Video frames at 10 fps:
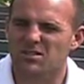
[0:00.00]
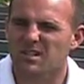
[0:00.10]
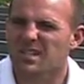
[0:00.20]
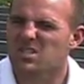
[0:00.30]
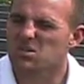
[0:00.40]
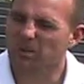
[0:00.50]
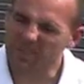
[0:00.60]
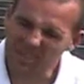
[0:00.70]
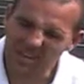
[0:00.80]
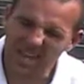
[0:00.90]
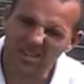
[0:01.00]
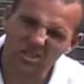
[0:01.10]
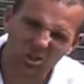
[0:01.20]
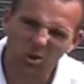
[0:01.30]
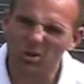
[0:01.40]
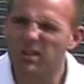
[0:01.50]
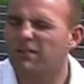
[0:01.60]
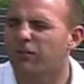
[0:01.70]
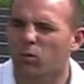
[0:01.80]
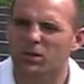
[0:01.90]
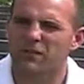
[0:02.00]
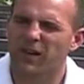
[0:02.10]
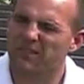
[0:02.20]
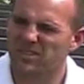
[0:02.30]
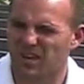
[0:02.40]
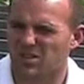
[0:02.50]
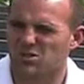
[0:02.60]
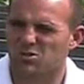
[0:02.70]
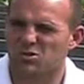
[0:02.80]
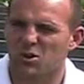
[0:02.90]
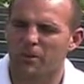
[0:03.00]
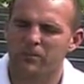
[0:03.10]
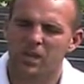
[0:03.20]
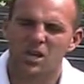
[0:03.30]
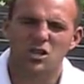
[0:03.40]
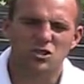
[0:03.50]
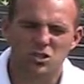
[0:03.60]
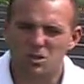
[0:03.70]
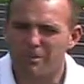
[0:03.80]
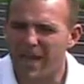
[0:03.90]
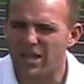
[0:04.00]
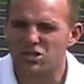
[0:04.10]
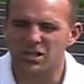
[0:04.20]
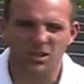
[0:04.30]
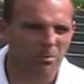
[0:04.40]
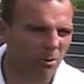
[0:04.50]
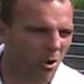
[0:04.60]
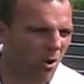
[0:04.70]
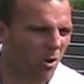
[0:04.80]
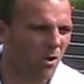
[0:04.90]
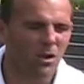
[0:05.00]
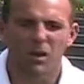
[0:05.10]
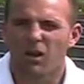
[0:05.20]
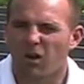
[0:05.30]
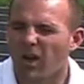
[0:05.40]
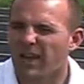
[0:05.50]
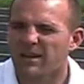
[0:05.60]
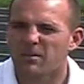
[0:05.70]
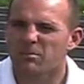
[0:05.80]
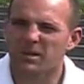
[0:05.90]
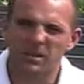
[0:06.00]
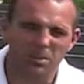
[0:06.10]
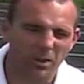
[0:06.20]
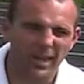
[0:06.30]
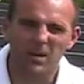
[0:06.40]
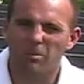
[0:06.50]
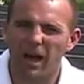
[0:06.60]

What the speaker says: And just let the game play in your imagination. Spend the next 30, 45 seconds or so